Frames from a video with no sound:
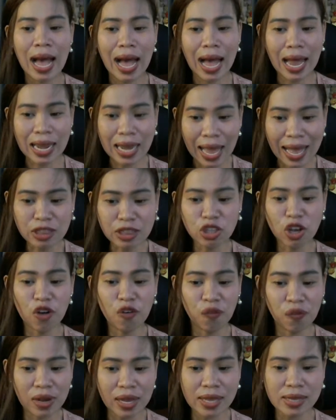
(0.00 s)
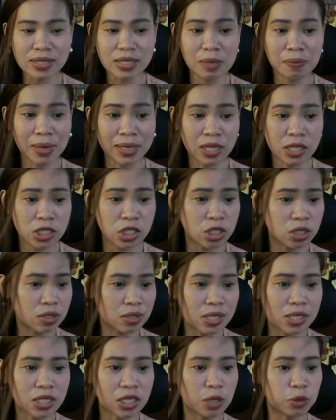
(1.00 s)
A lot of links in my
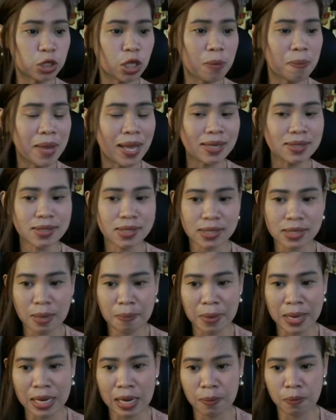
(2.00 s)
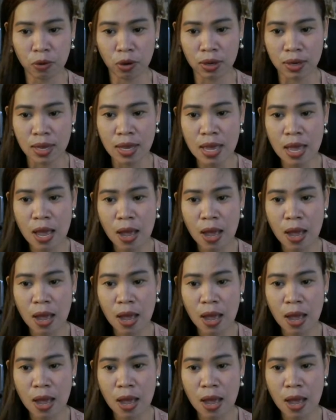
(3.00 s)
description box is available.